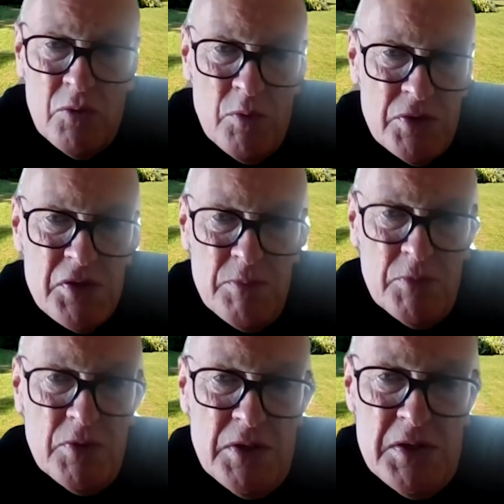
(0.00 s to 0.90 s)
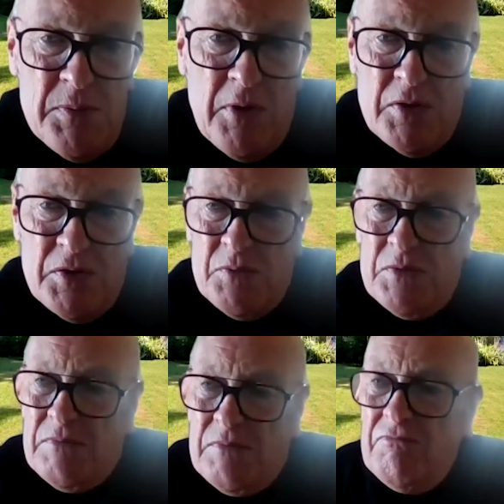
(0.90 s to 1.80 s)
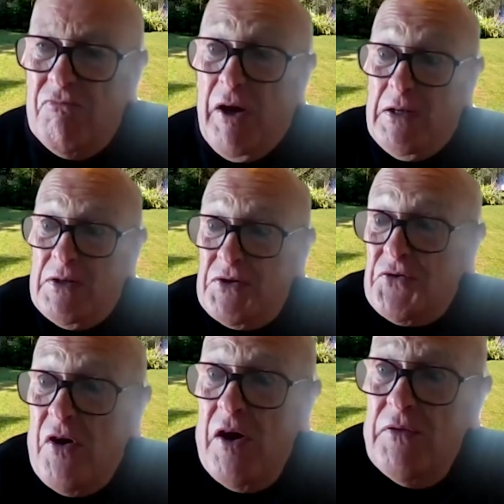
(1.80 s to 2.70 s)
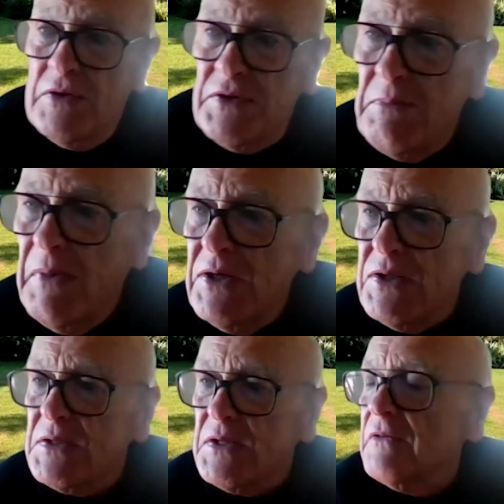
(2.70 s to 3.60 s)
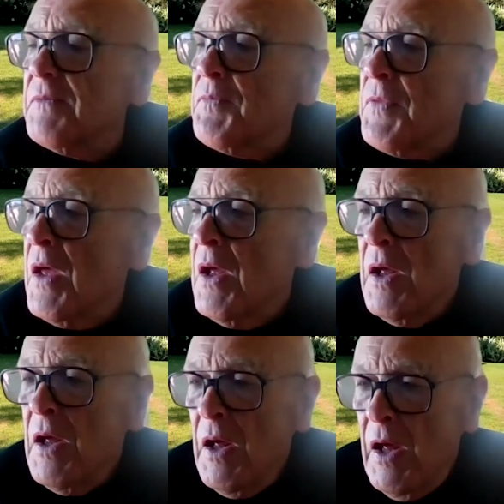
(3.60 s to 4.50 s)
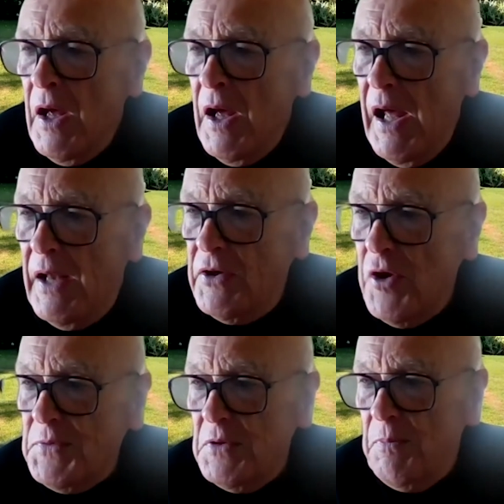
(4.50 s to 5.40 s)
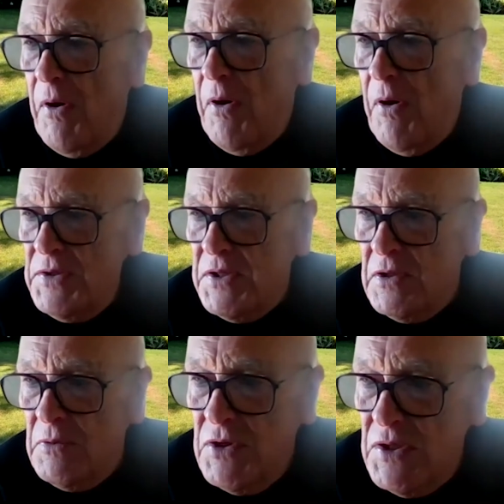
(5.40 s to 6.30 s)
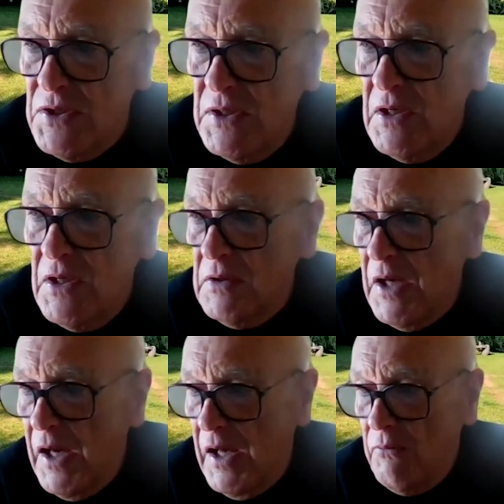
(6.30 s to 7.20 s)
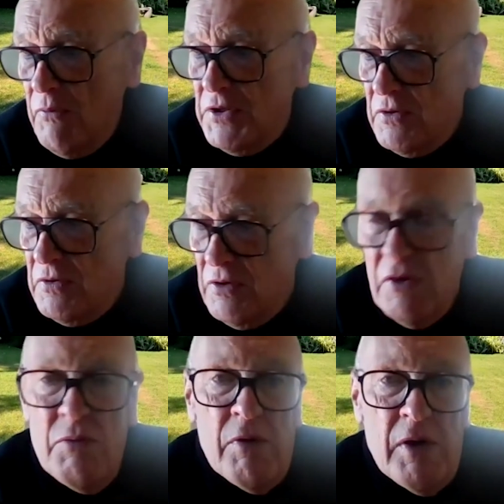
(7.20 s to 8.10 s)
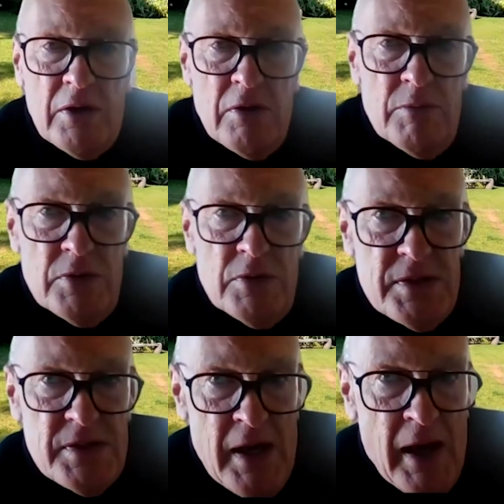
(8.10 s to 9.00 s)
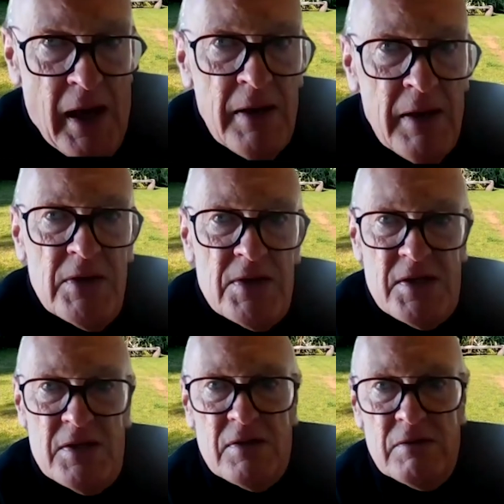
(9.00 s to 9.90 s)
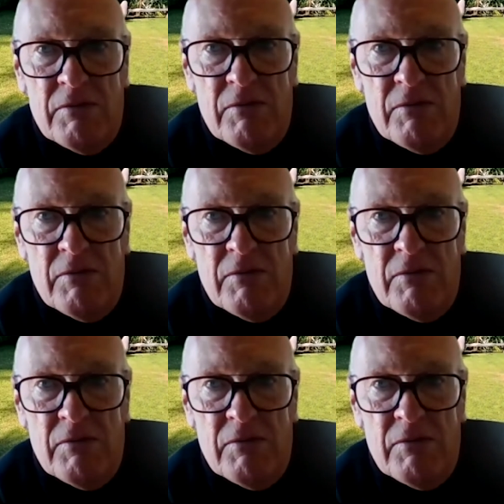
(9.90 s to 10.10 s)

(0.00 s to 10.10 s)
with its communities because it was running into strife on some major stuff, and adopted a policy under which it said, okay, we don't know where our communities are, in the sense of,